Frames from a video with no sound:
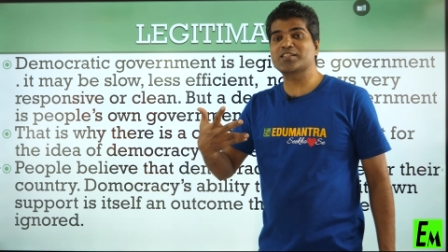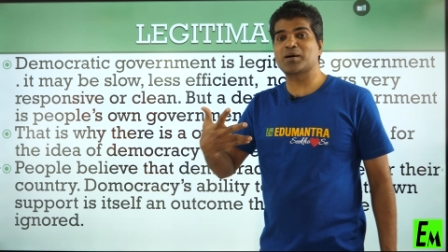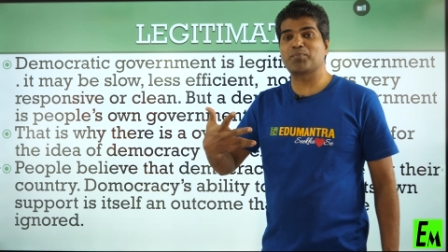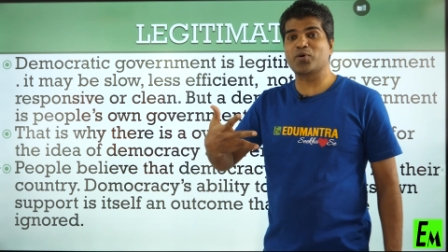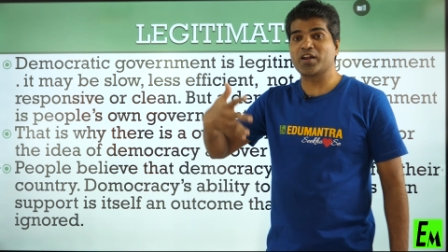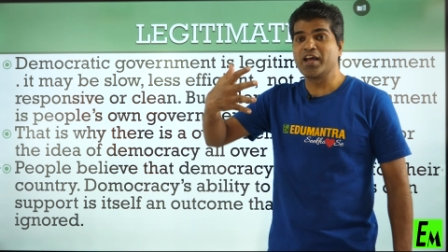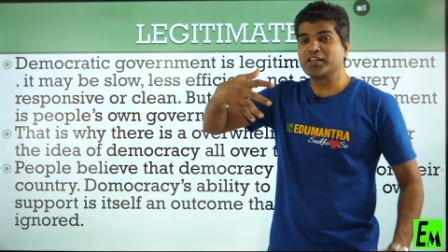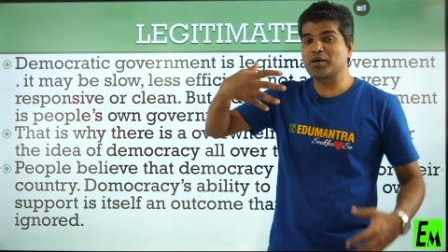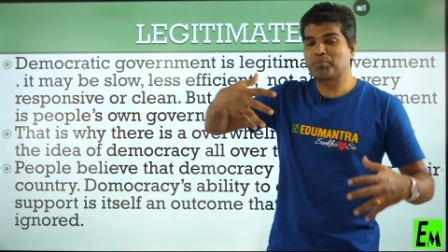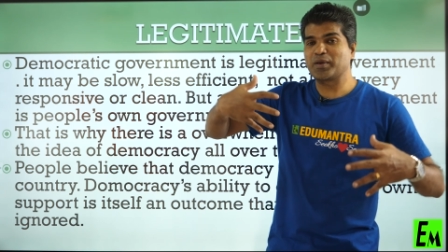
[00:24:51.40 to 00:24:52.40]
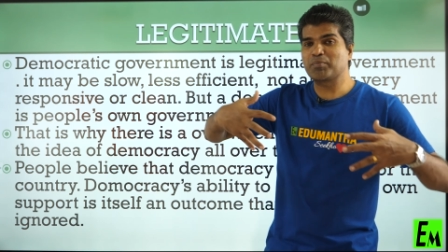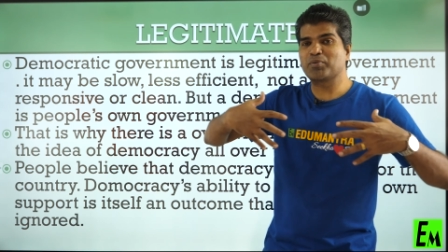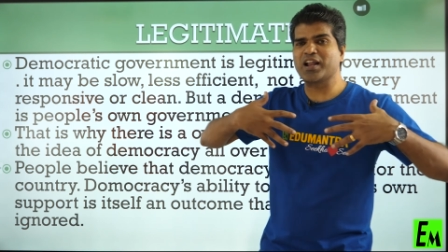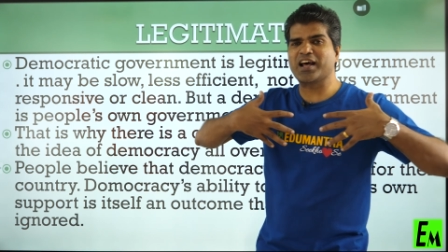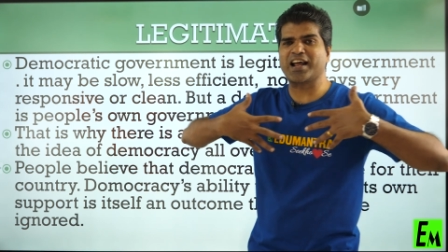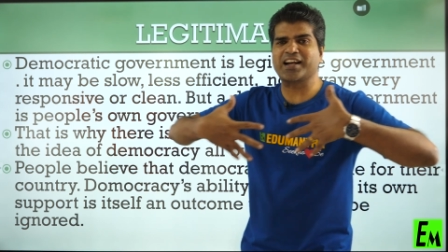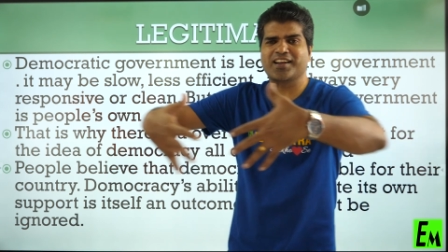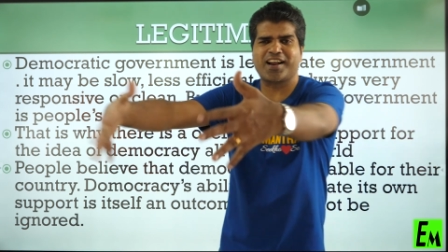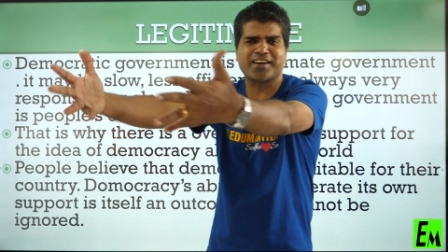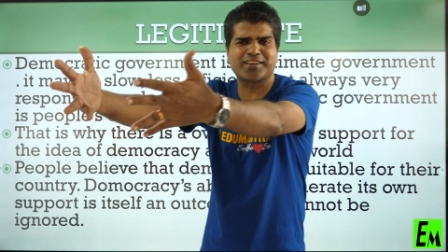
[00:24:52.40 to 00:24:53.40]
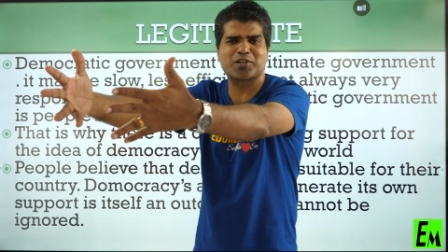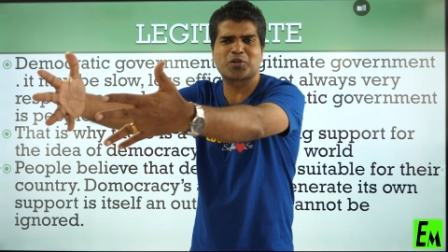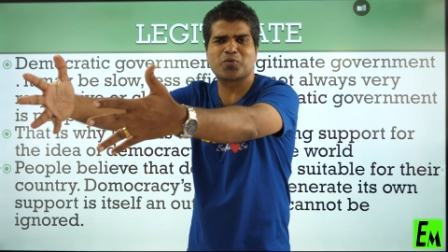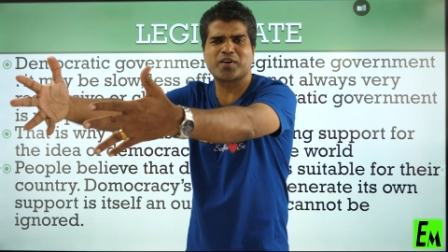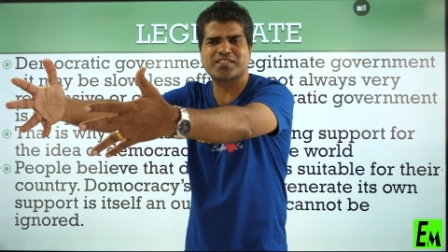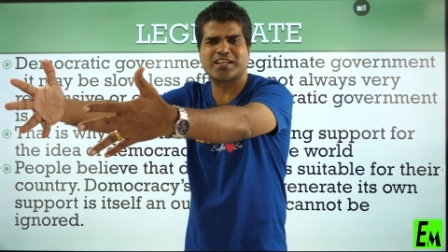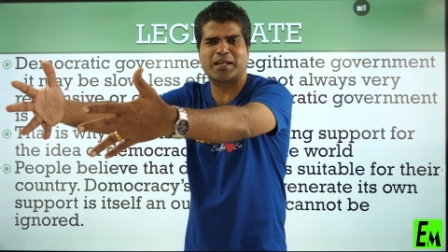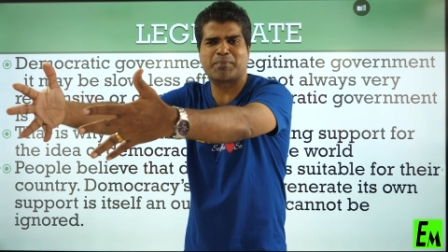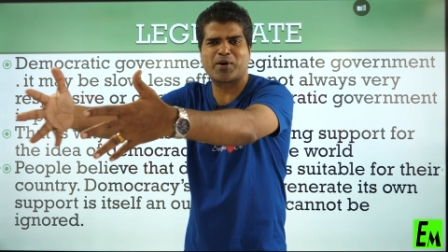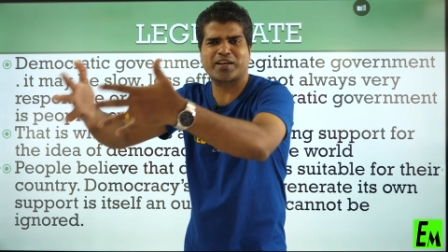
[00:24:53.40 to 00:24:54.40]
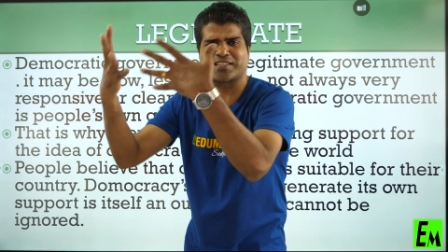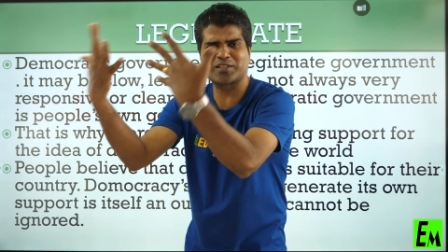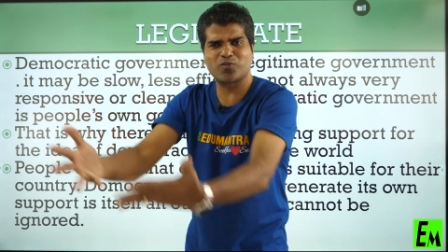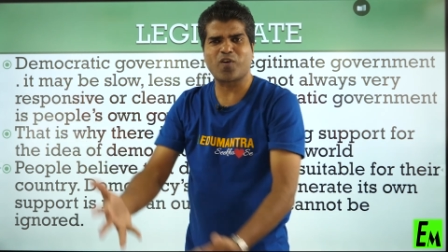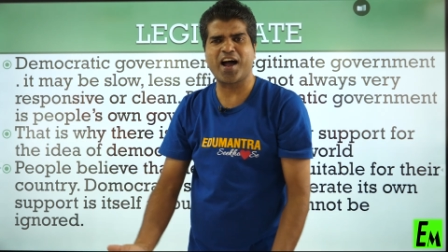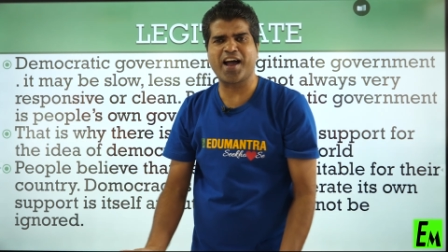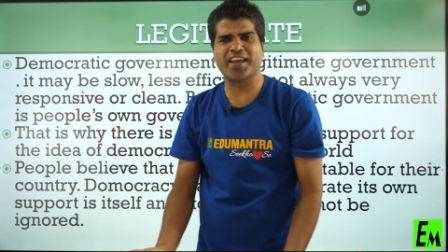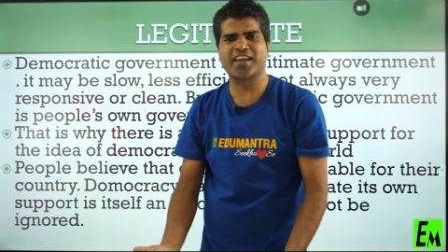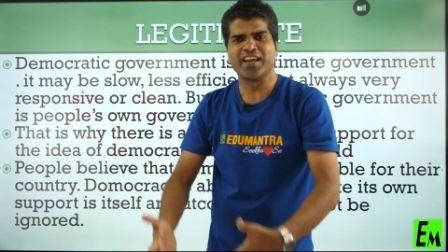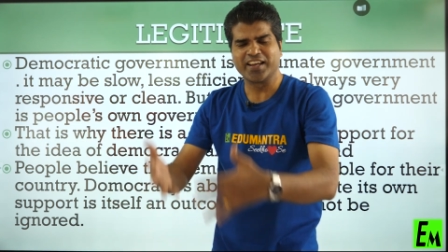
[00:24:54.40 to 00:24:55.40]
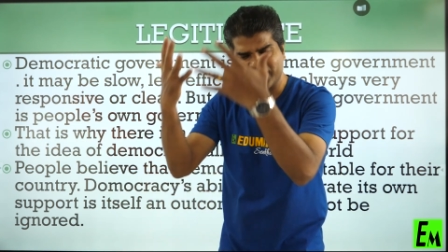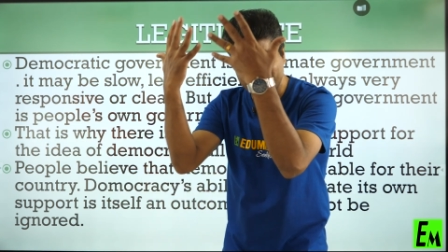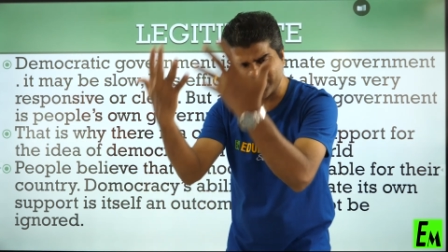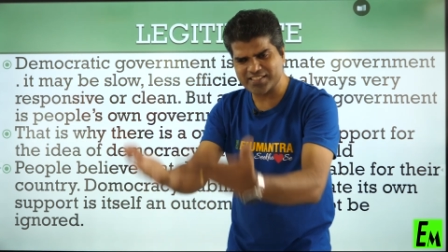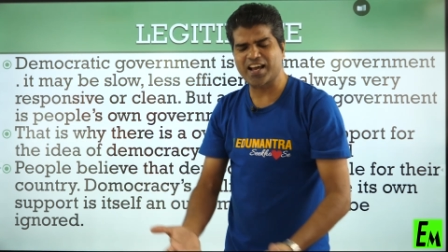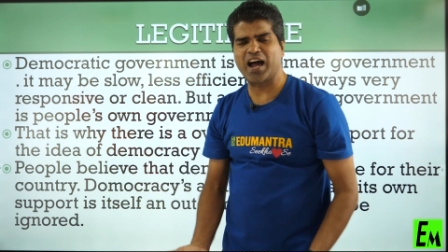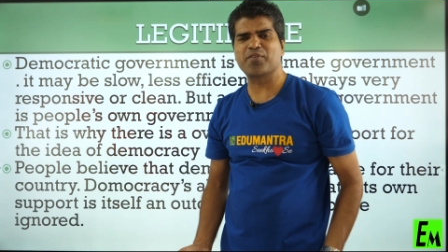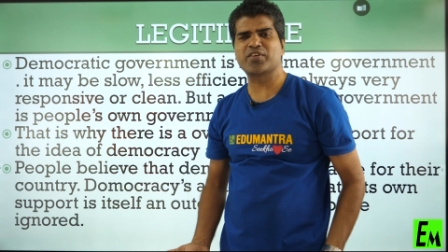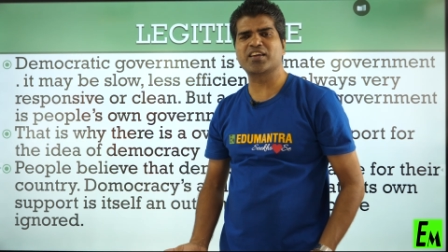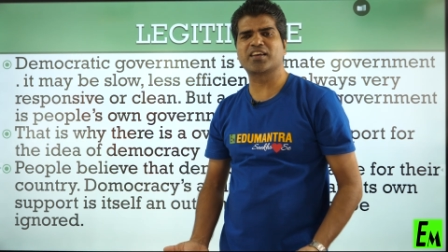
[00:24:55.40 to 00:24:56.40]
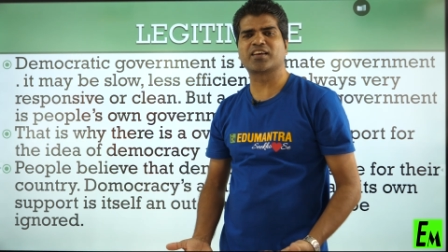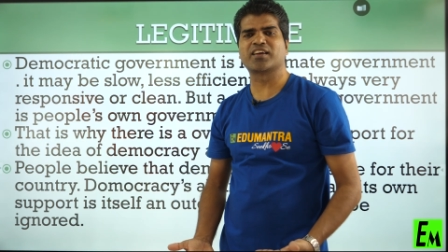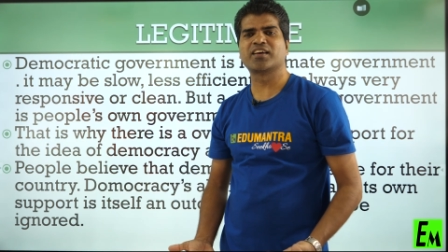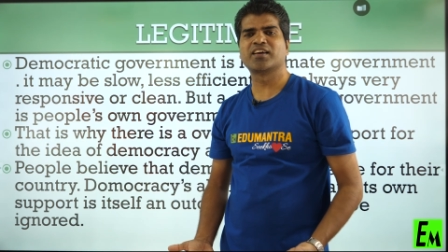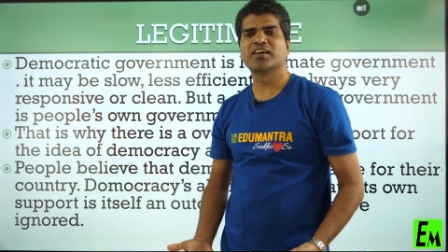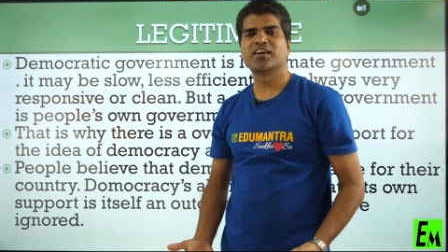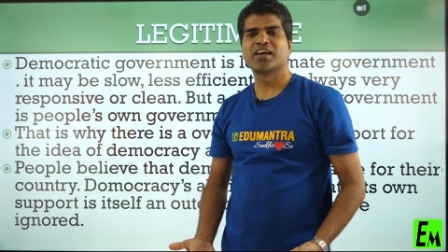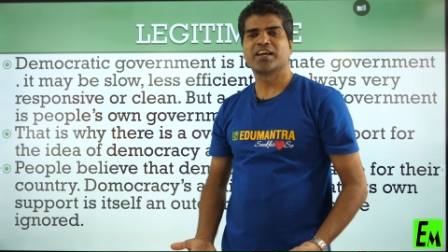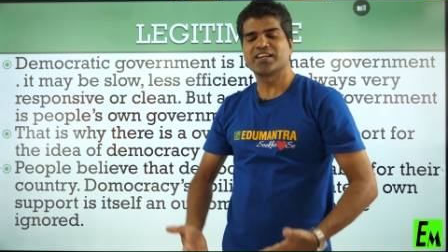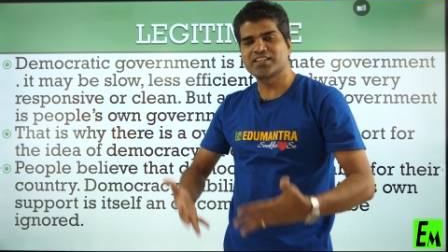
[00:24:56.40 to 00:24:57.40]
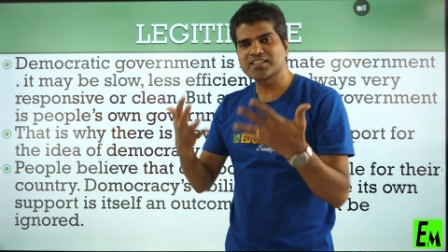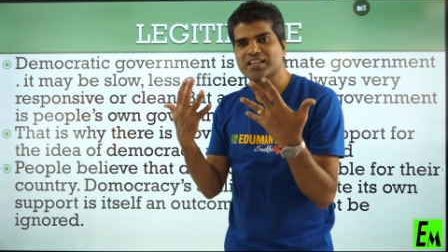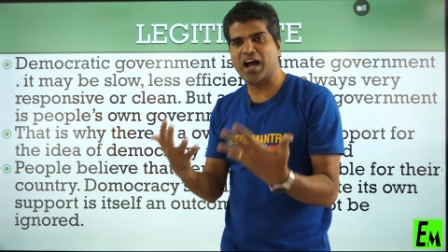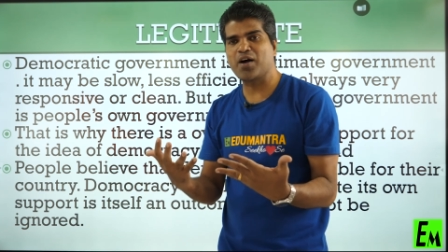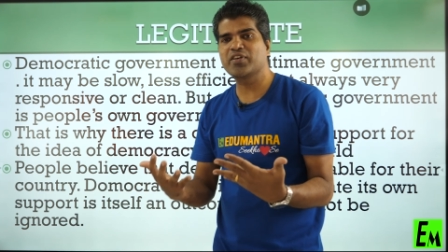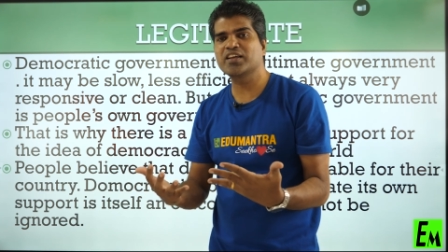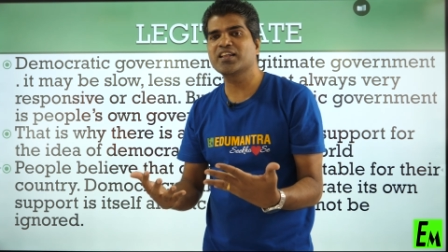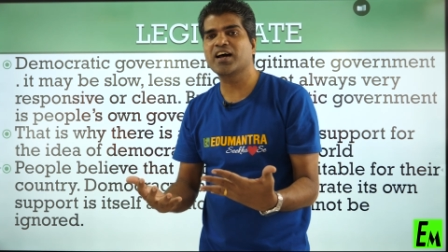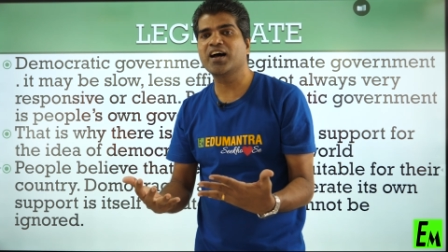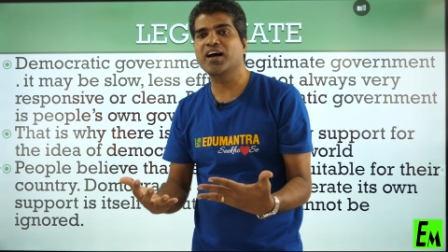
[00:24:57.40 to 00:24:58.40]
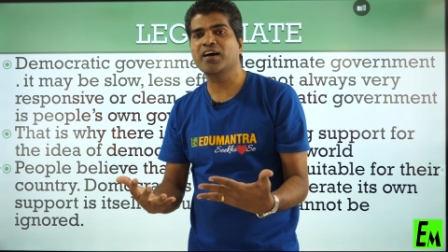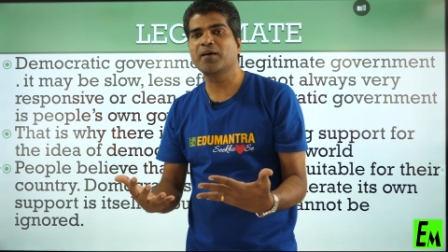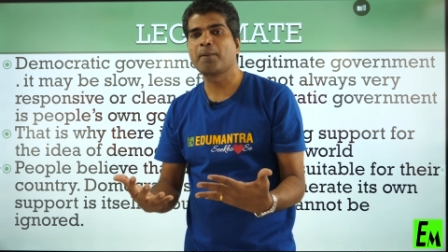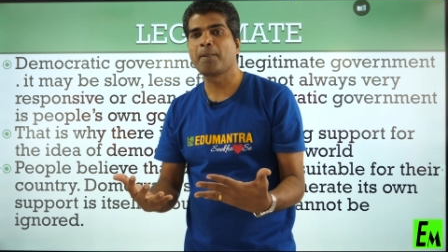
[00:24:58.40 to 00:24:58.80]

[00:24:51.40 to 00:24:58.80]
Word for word: support. The people are attracted towards the democracy. Why? It is having the